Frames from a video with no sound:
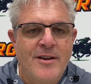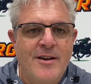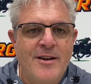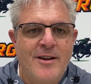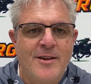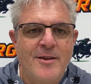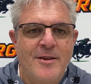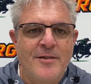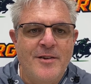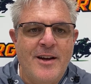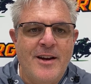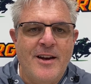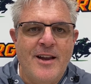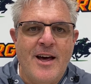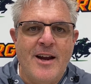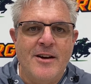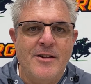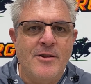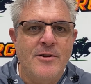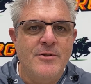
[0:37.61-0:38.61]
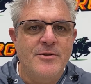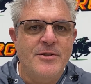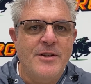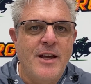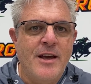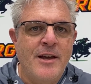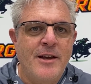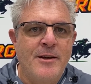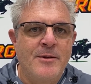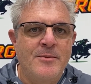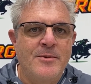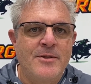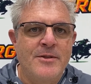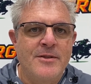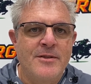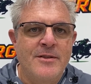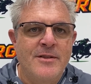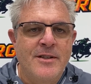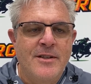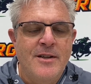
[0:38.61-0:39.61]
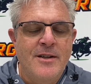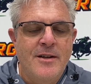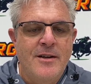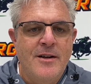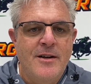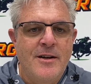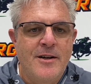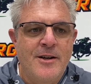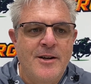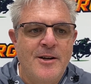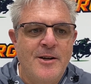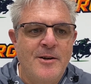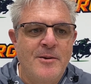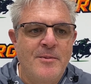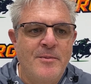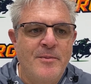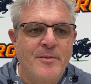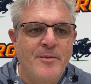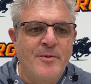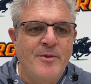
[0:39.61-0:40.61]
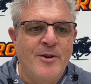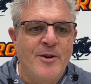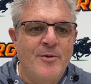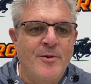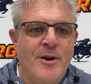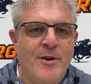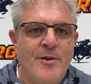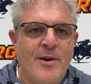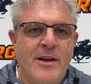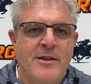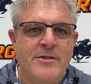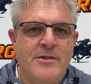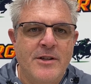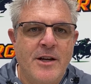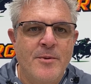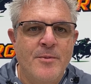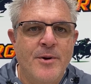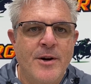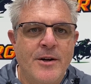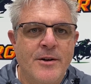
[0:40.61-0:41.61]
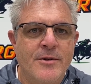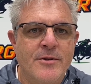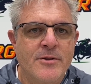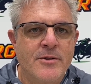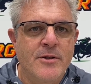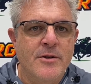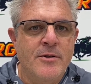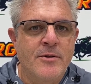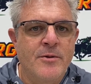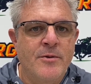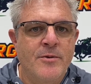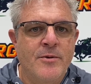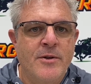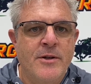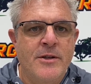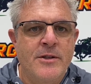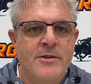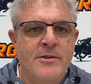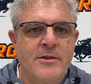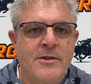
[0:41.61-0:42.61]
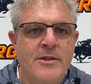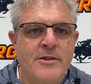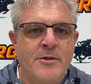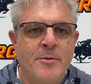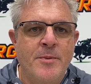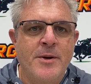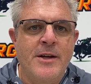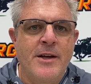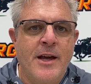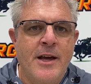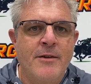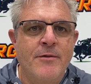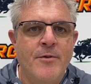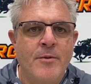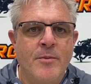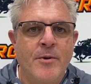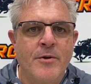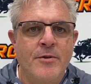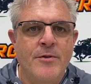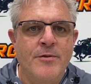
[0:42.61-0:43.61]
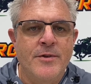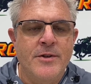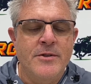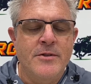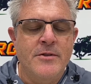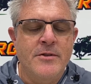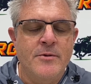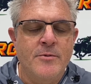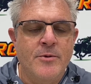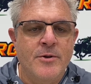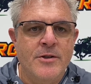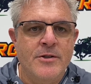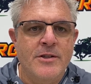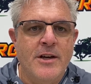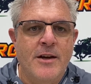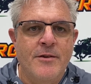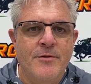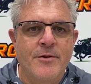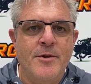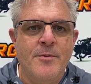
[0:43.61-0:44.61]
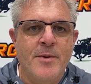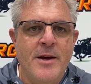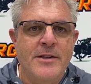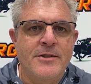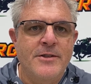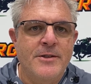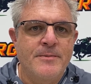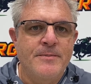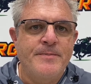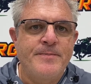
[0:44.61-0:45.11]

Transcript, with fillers: Uh, they've had a lot of close games and um, you know right around the same record. So that's it's a big game for both of us, and we're excited for the matchup.